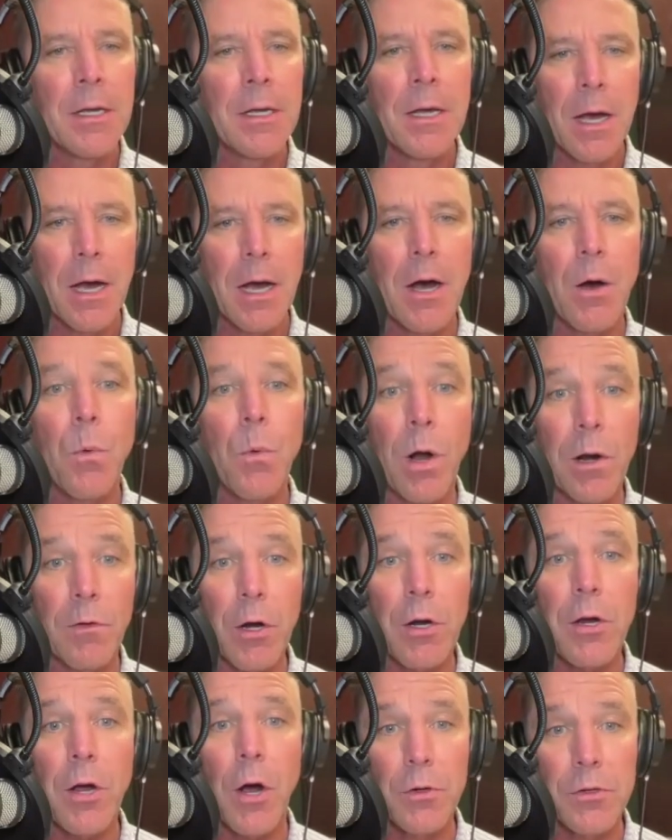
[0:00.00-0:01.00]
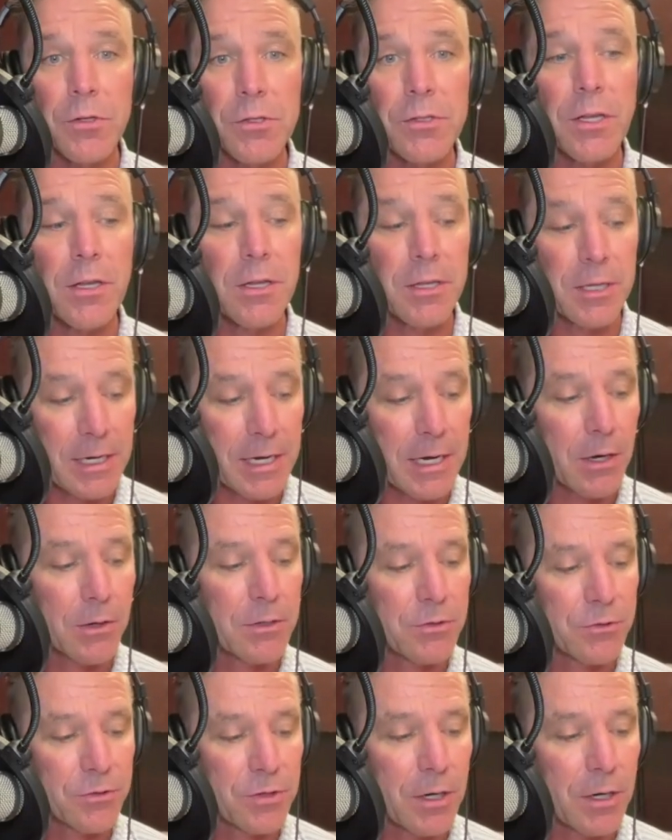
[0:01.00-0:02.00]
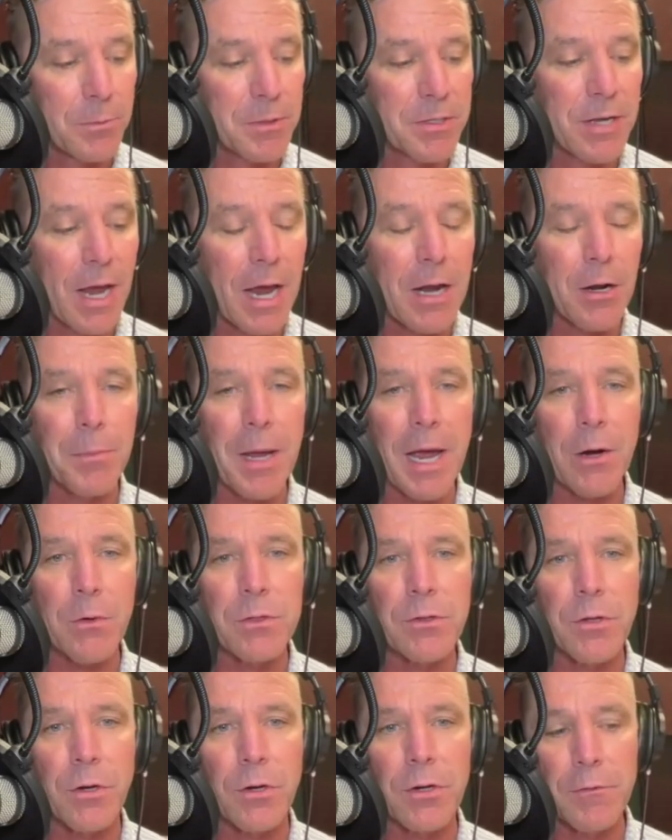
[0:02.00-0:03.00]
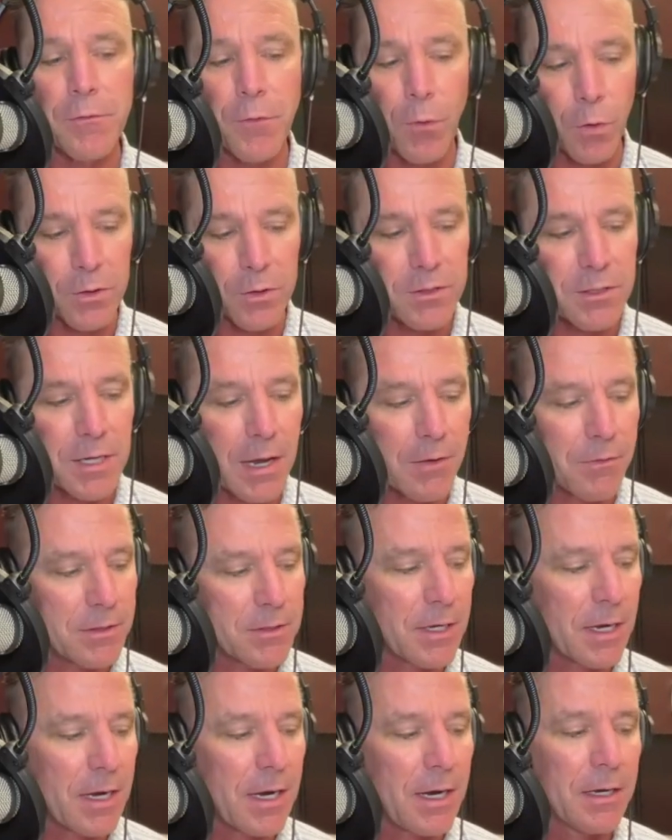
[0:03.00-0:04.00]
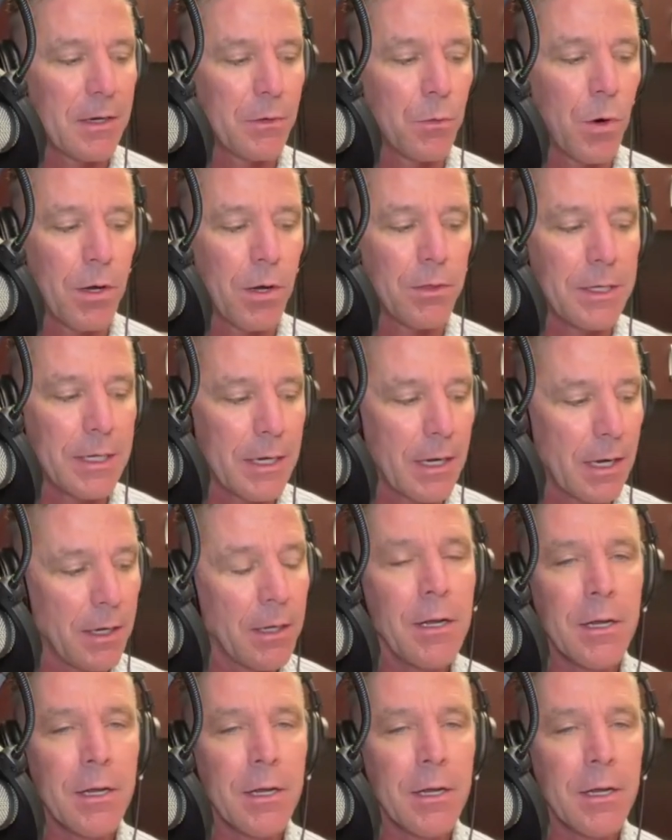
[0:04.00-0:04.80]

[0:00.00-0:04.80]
One of our coaches of the year this year, but Saddleback was 34-17 and won the